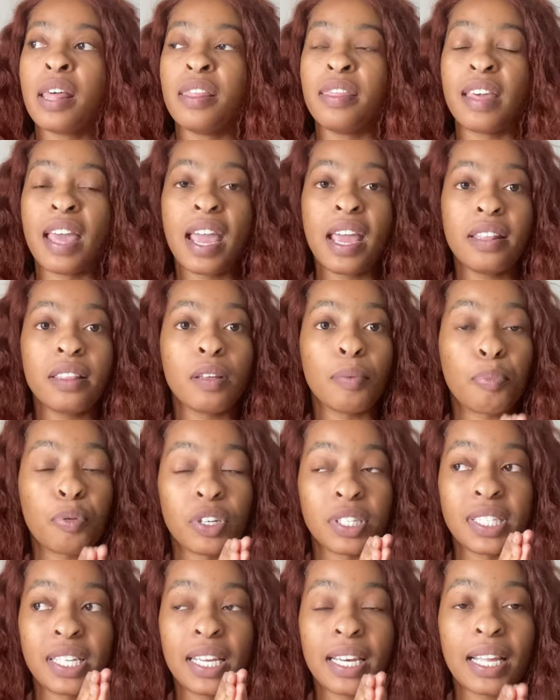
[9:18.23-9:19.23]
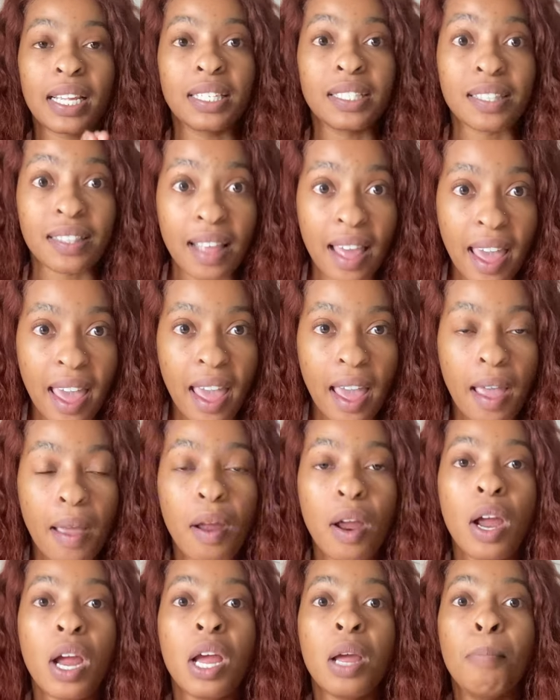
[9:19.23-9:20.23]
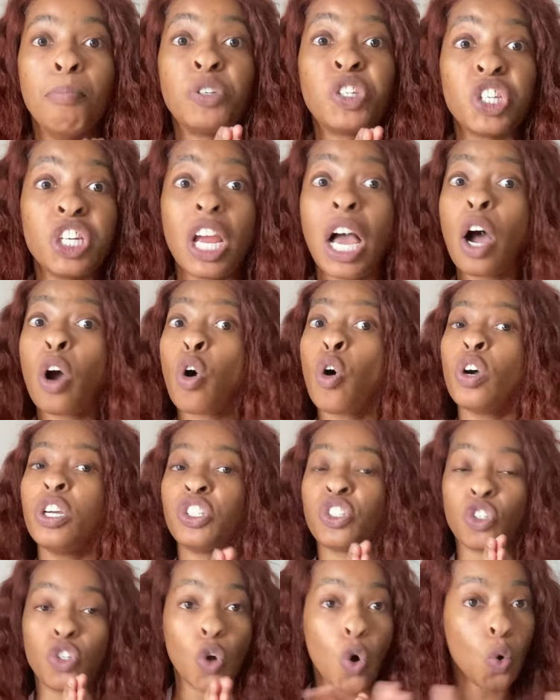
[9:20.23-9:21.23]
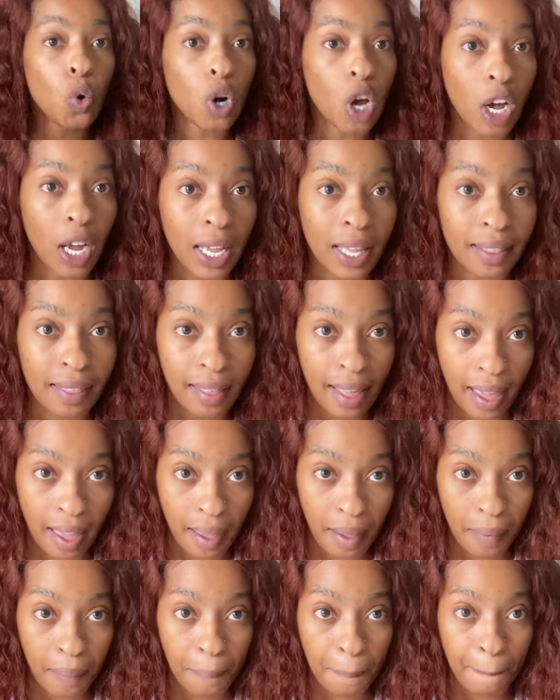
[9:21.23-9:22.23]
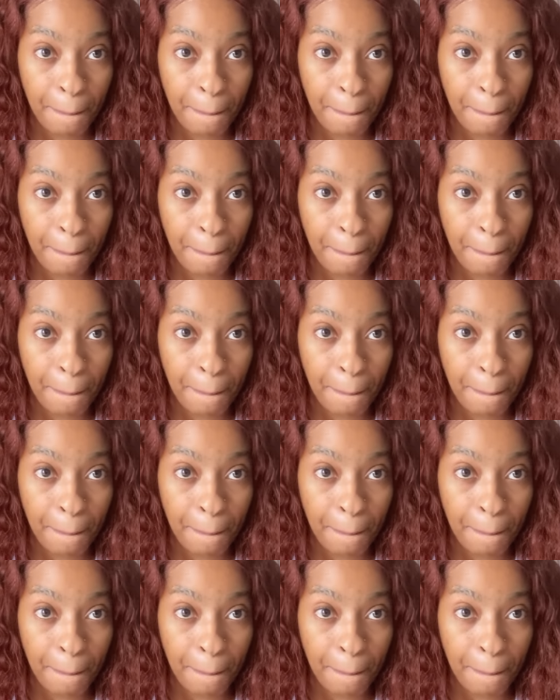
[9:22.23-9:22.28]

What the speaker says: then the proceedings there, Mchiyako is no longer there.